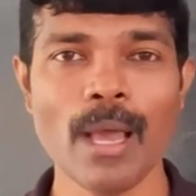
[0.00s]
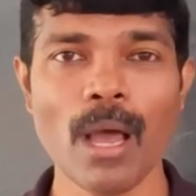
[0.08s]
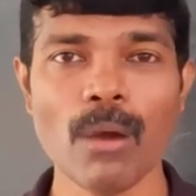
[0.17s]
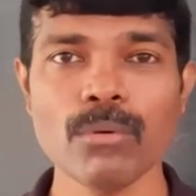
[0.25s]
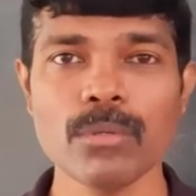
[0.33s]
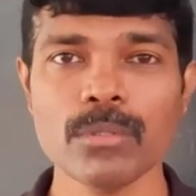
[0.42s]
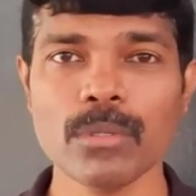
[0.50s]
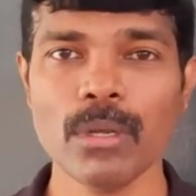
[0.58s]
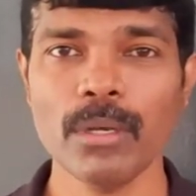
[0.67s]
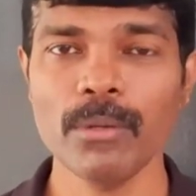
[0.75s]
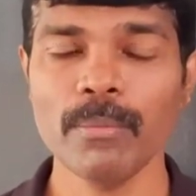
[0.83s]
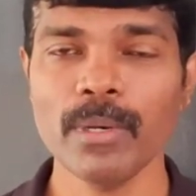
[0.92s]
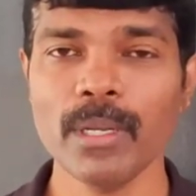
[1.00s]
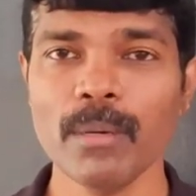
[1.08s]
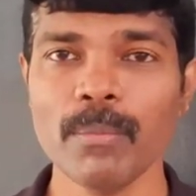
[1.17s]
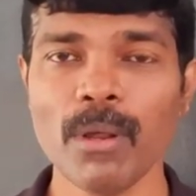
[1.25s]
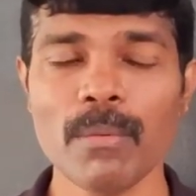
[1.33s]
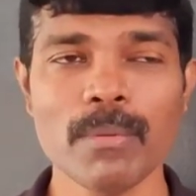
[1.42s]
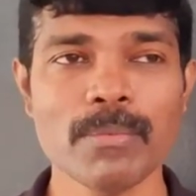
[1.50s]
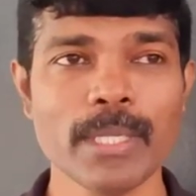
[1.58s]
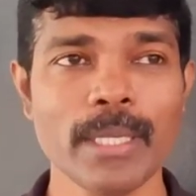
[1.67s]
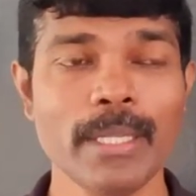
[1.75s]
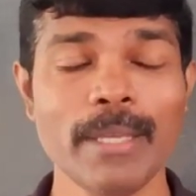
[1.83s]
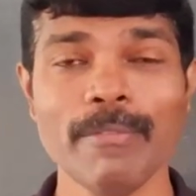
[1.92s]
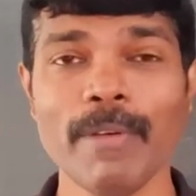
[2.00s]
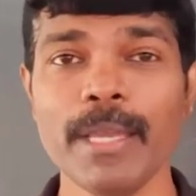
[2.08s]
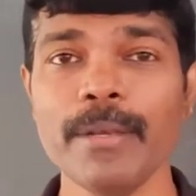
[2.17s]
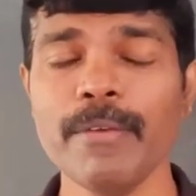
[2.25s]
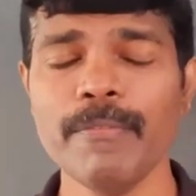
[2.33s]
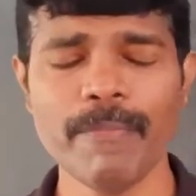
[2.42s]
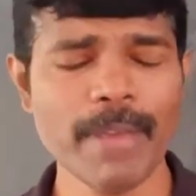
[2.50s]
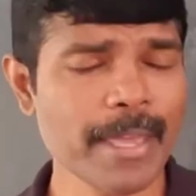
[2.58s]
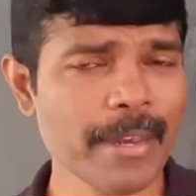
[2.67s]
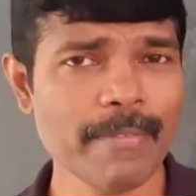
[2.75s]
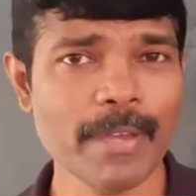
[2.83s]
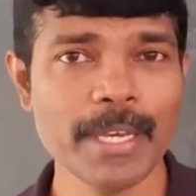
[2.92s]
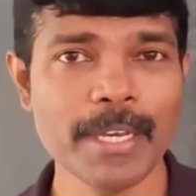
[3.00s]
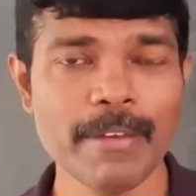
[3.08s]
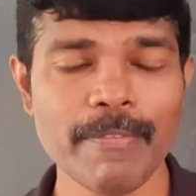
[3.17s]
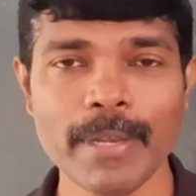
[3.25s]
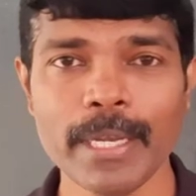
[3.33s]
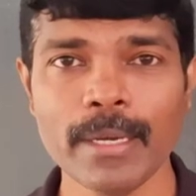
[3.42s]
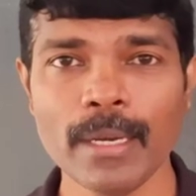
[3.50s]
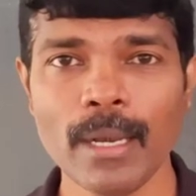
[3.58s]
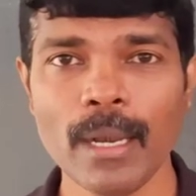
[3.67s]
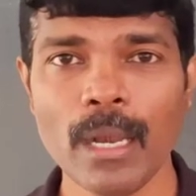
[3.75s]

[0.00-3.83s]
how to solve numerical problems and they find it very difficult.